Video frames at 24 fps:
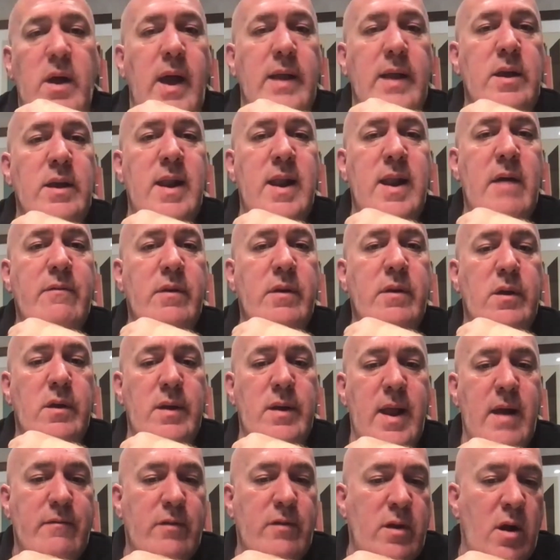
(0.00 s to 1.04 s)
And you
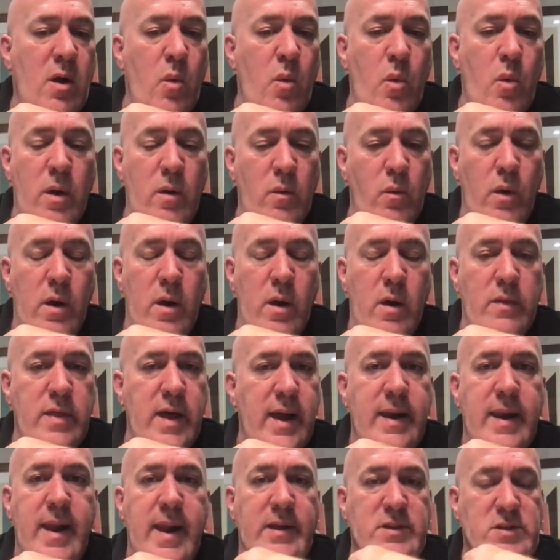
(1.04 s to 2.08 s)
never know where
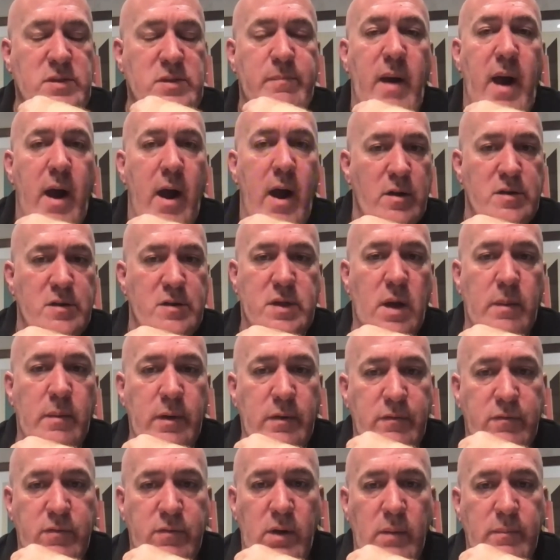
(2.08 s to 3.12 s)
that next buyer is
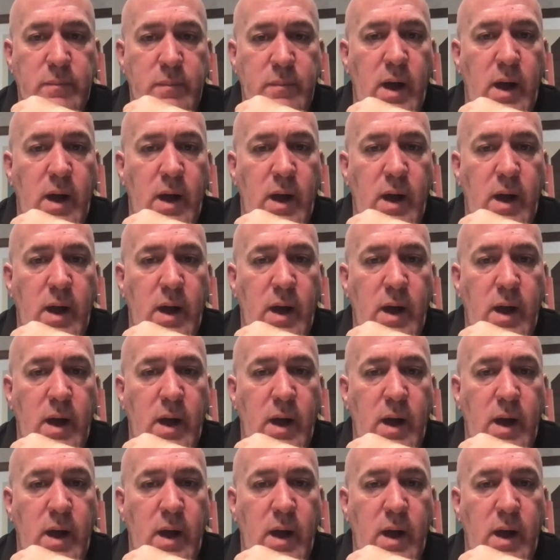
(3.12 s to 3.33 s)
coming from.